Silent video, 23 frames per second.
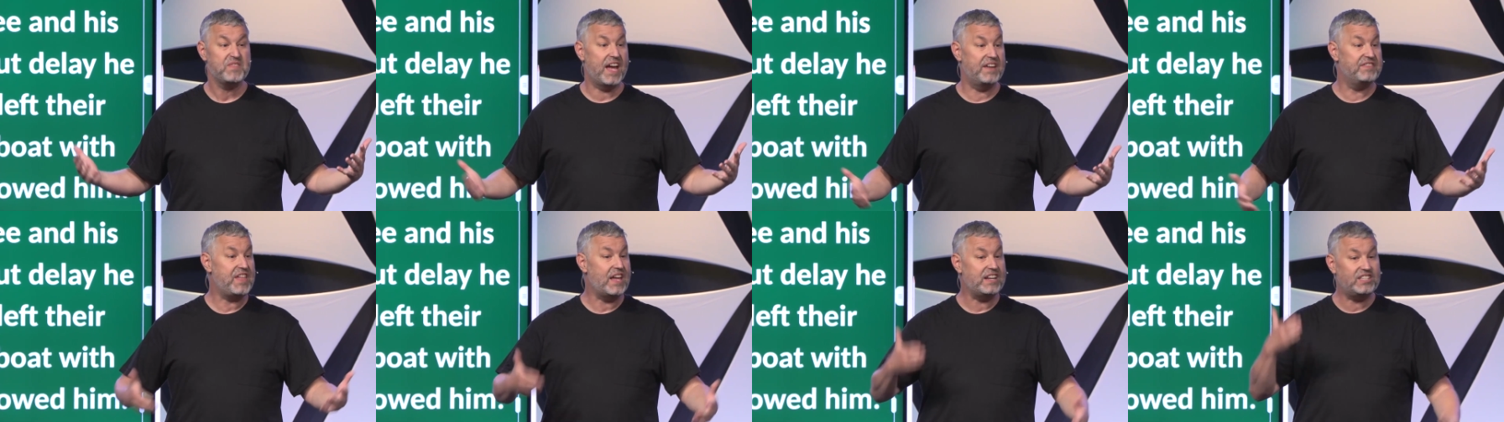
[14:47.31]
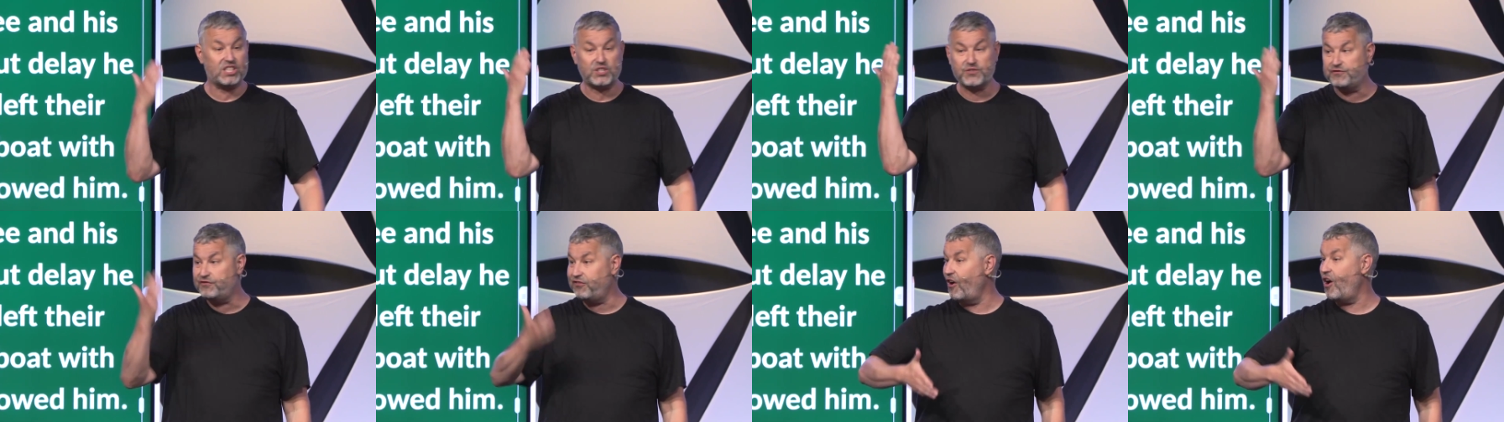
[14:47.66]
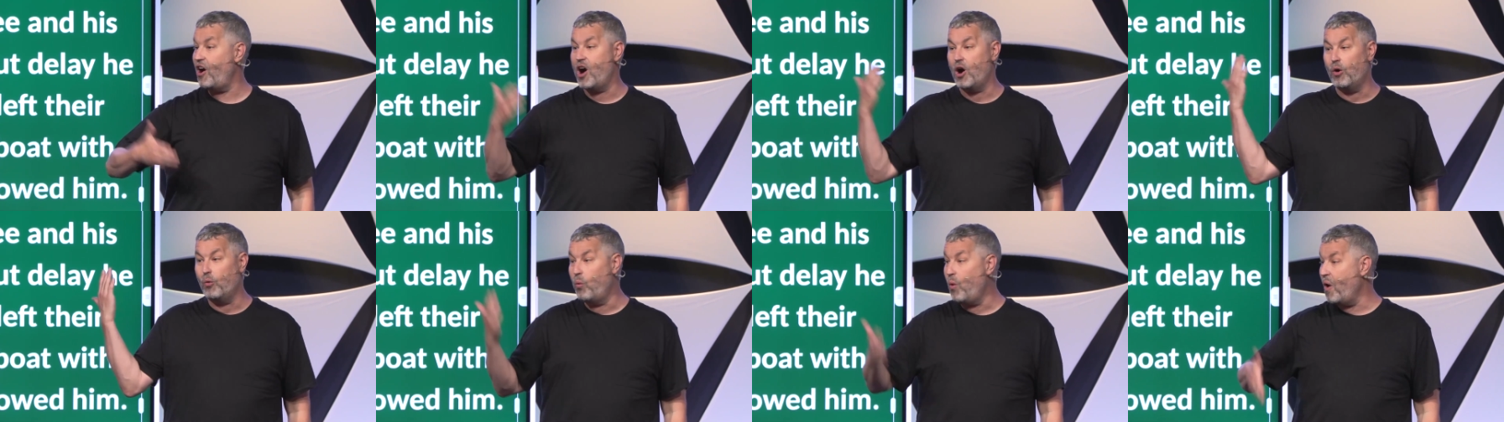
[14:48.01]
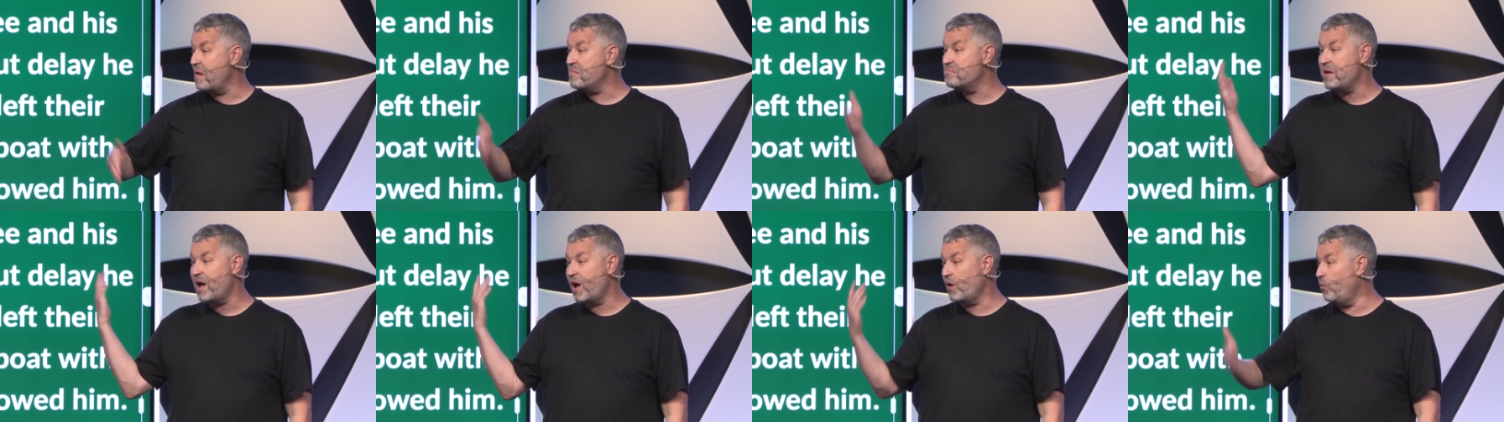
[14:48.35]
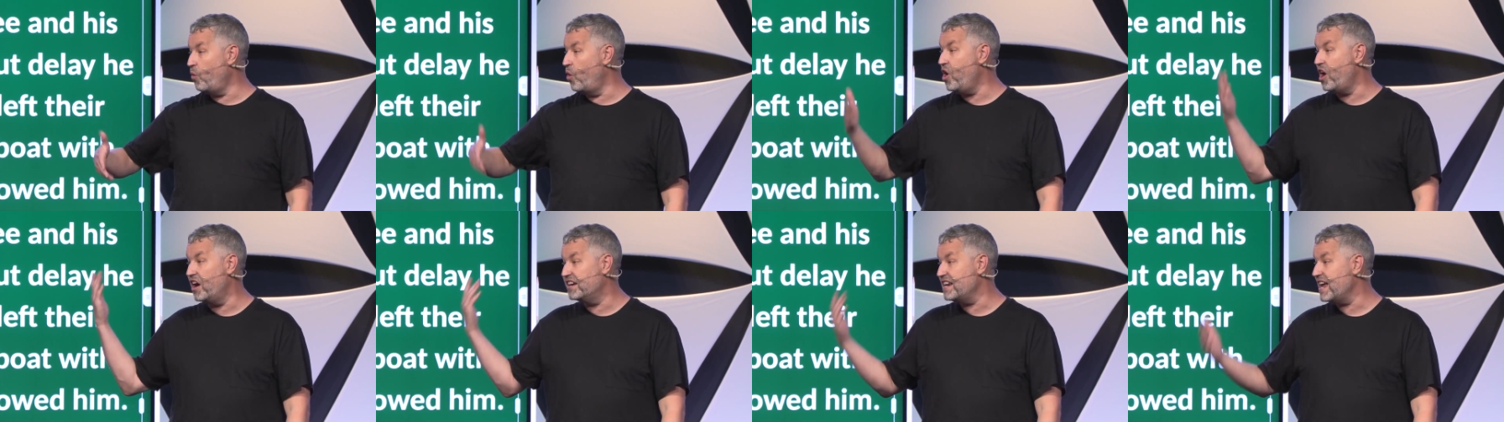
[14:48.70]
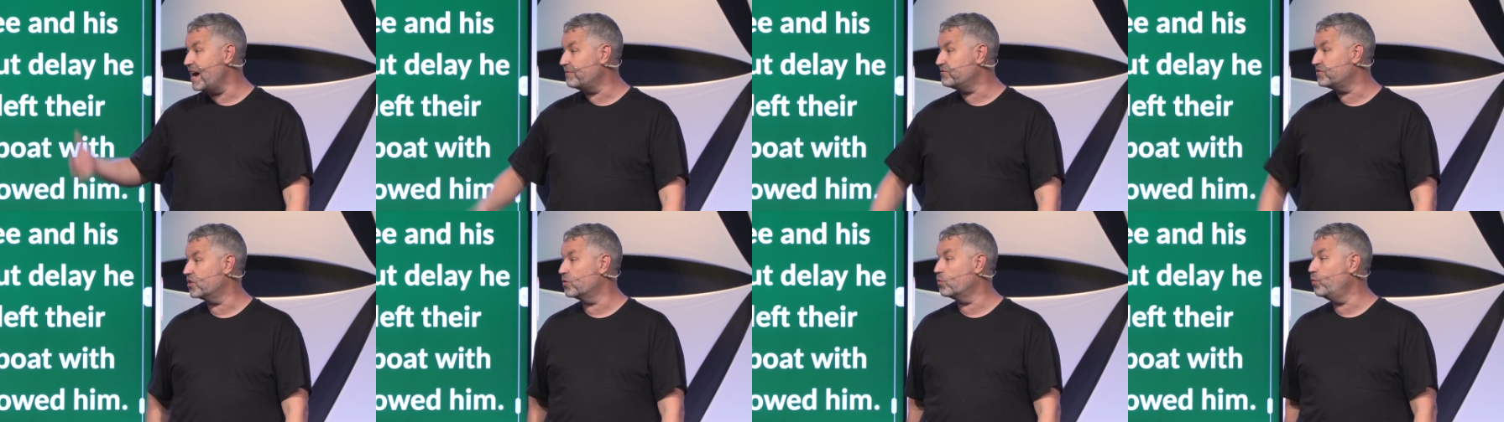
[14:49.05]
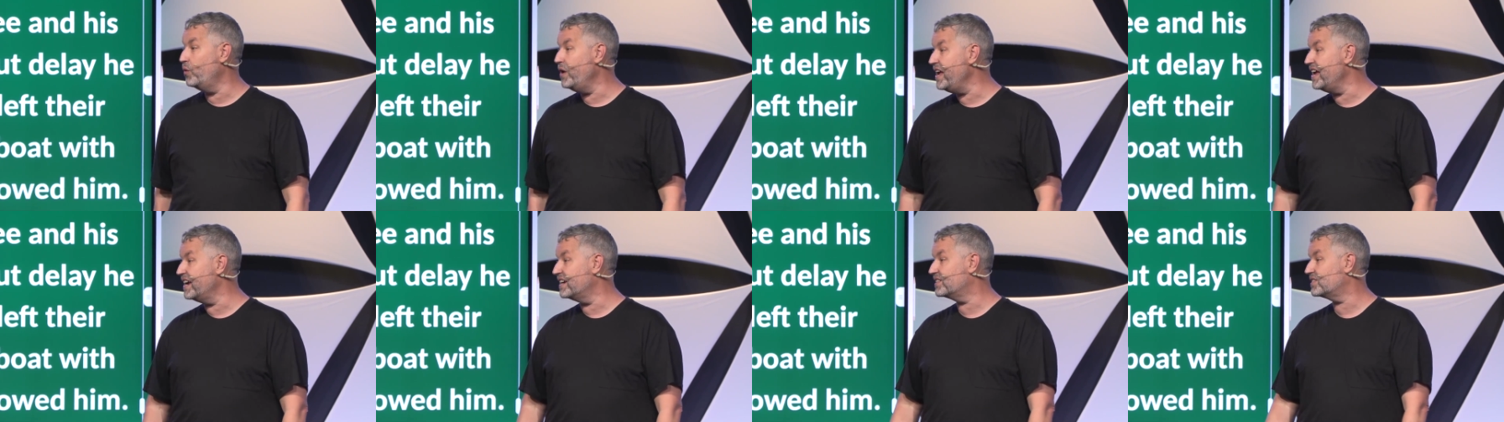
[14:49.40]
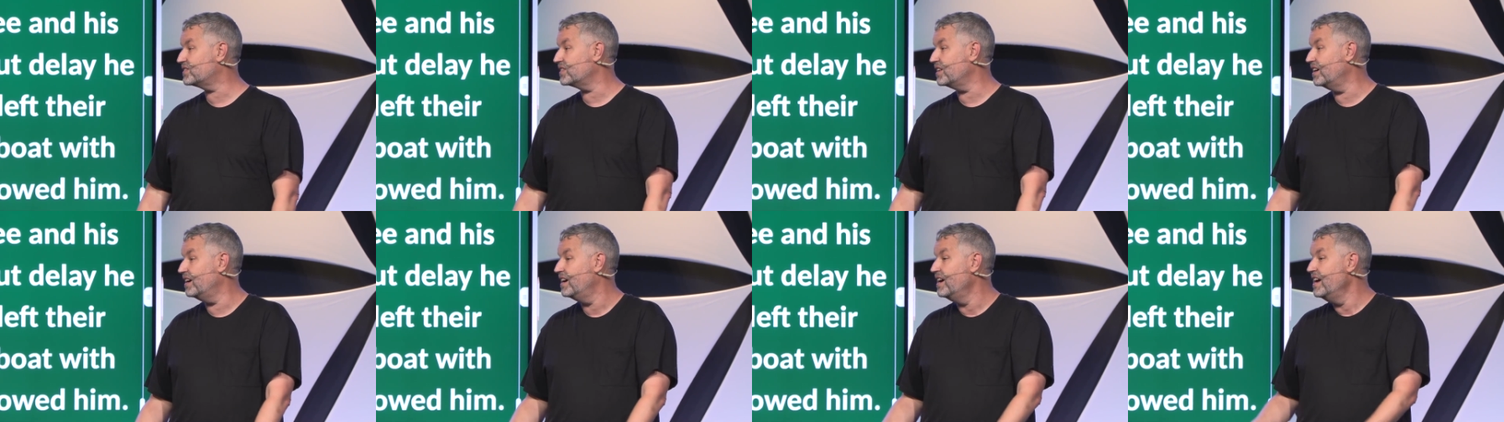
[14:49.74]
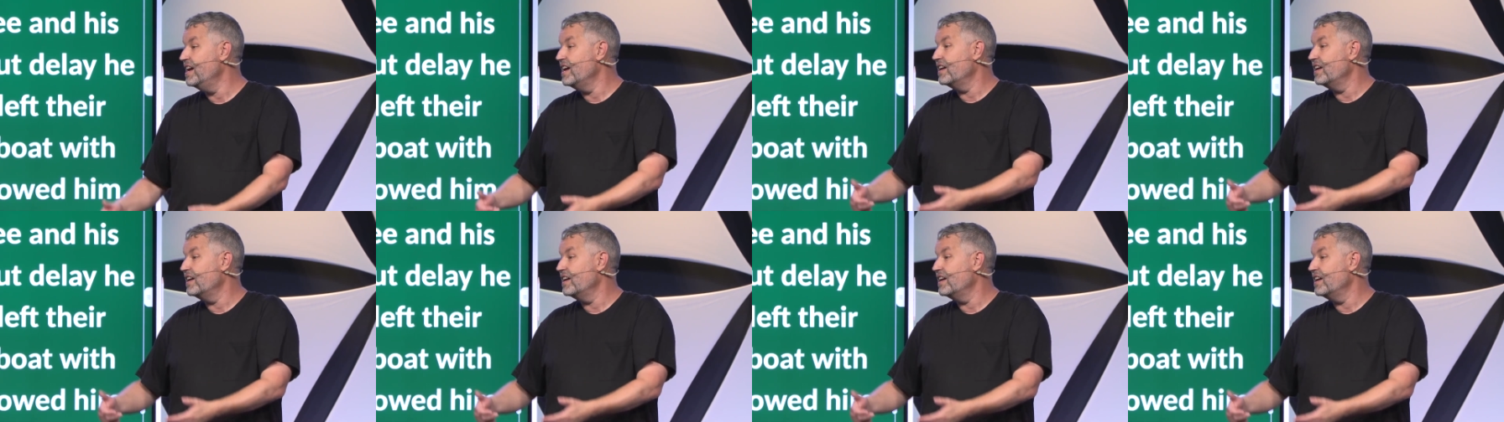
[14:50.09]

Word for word: And they just fall one by one after weeks. Uh,